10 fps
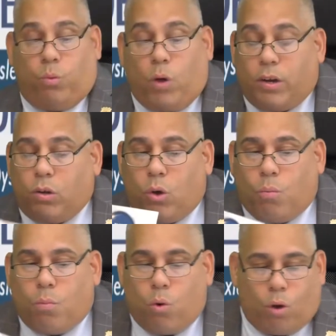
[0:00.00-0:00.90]
want to know
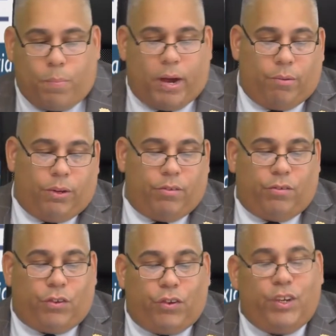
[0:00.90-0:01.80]
more about
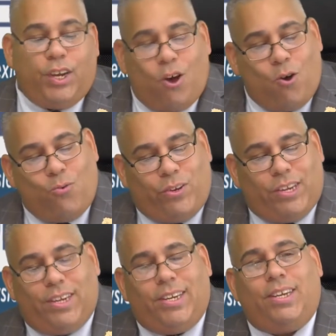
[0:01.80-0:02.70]

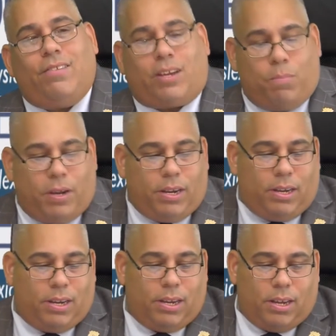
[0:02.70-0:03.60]
CODE, the Committee
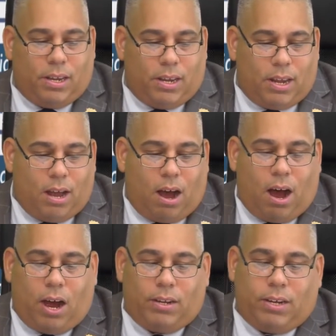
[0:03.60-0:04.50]

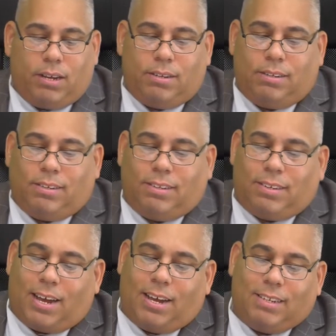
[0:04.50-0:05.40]
on
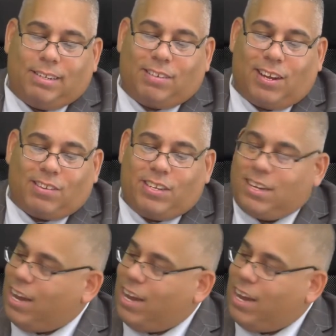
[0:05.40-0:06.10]
Dyslexia